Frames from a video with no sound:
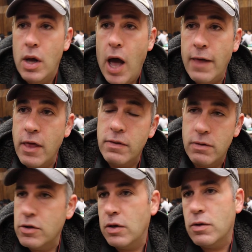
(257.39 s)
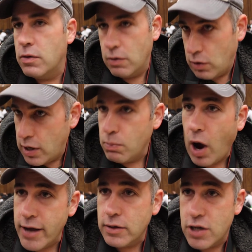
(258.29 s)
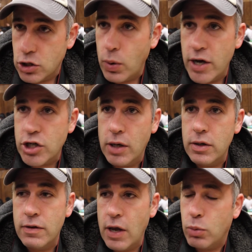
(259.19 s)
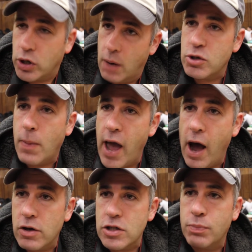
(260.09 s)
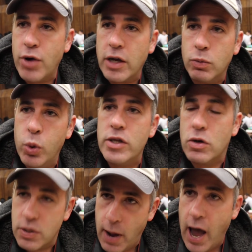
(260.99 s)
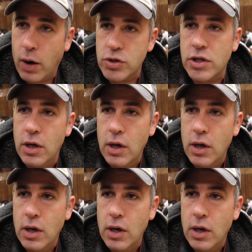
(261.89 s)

And then." In my situation, they would come to my house and break windows in my house,